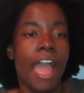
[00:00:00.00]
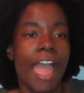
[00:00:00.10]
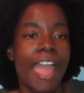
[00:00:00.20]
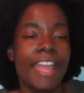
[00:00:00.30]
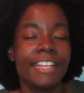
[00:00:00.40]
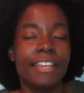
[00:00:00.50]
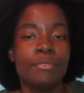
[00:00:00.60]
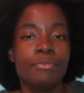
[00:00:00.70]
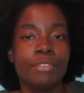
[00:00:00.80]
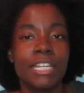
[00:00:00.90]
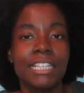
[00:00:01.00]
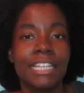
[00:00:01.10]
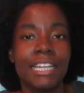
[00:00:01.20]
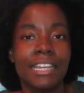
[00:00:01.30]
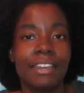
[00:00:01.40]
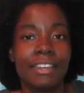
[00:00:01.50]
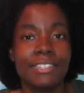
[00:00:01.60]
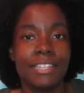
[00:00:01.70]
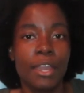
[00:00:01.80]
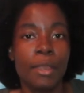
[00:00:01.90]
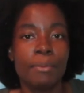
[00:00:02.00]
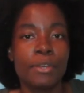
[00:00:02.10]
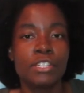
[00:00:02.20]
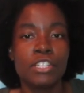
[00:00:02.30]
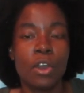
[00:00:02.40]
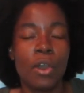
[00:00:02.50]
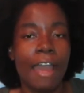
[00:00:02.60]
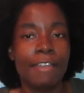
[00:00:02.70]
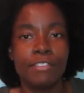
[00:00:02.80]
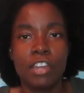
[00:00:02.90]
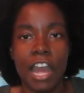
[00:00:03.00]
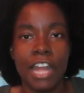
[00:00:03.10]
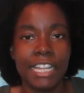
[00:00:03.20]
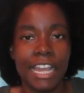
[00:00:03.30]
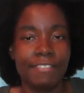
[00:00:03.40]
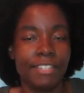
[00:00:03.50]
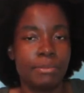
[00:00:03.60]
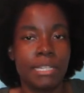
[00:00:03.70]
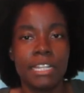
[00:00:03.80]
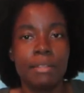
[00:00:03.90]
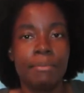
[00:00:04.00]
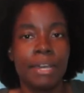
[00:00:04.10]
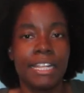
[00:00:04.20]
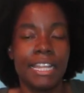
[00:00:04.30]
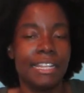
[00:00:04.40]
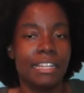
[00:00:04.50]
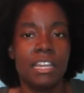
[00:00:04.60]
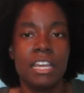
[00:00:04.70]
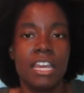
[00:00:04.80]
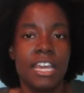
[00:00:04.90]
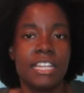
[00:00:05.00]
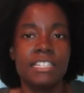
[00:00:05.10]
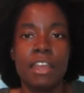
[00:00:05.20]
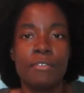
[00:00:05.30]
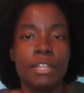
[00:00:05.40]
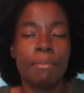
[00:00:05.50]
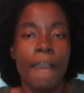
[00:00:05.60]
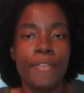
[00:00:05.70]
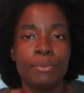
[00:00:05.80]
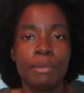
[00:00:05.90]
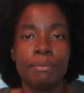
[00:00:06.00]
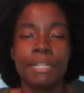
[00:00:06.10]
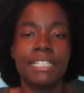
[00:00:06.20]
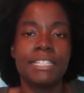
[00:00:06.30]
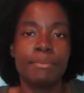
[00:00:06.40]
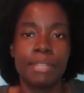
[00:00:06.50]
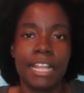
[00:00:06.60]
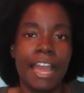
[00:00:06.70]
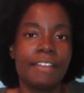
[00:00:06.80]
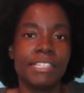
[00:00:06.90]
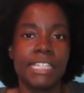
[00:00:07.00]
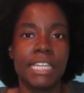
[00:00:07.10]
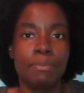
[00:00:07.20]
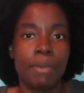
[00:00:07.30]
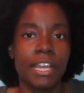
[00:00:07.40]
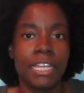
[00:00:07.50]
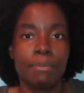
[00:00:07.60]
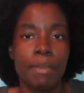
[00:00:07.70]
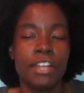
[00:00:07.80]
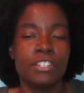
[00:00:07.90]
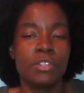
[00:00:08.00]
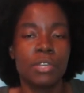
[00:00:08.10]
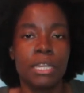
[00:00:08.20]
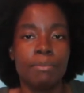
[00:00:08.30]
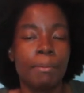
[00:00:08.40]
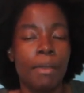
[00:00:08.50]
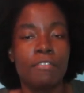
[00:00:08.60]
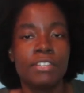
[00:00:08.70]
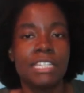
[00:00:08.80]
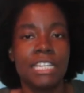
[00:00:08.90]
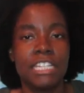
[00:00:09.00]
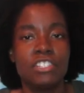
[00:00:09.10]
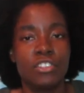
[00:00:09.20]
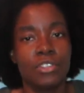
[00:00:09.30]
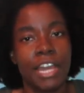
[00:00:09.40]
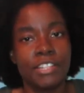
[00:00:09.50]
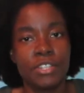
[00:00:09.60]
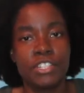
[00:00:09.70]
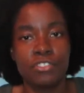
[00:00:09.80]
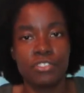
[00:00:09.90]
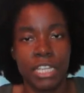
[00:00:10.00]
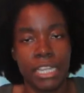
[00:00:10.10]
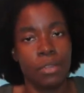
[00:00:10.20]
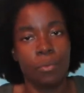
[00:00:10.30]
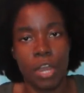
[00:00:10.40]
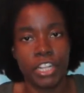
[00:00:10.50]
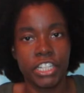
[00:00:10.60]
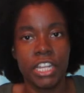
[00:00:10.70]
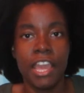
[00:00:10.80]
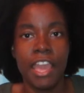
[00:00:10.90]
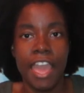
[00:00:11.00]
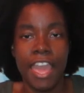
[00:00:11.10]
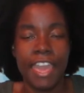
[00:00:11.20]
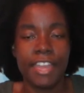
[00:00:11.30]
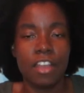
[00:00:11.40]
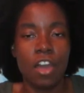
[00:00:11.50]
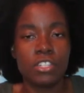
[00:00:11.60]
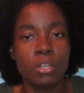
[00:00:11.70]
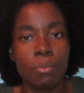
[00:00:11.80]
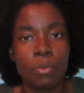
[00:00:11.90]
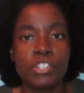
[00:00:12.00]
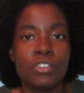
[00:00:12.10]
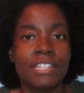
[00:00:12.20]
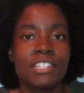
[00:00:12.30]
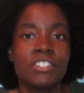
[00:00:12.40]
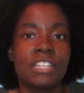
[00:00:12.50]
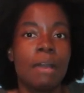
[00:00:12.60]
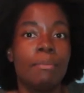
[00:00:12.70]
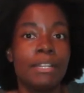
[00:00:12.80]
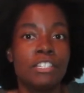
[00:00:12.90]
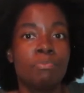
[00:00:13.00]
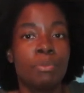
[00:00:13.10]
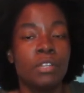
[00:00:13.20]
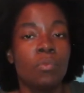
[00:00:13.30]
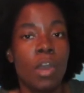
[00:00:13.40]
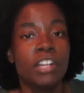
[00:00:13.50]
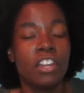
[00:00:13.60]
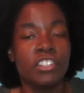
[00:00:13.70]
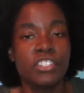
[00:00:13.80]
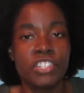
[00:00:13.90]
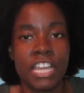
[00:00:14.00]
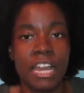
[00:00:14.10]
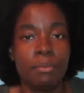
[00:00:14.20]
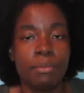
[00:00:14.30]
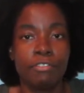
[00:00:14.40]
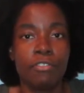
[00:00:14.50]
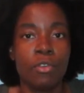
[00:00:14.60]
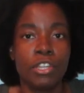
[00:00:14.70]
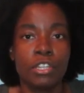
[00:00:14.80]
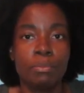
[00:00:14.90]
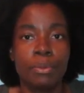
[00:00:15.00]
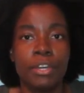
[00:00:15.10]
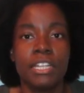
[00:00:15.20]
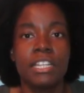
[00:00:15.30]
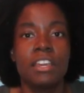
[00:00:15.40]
And it really is terrible, so I've got it, I've nipped it in the bud, and it's not bothering me, but it's something that I have to keep on, keep on. So keep up, obviously, internal hydration, drinking your water, and also moisturizing your scalp by just putting water on your scalp before you put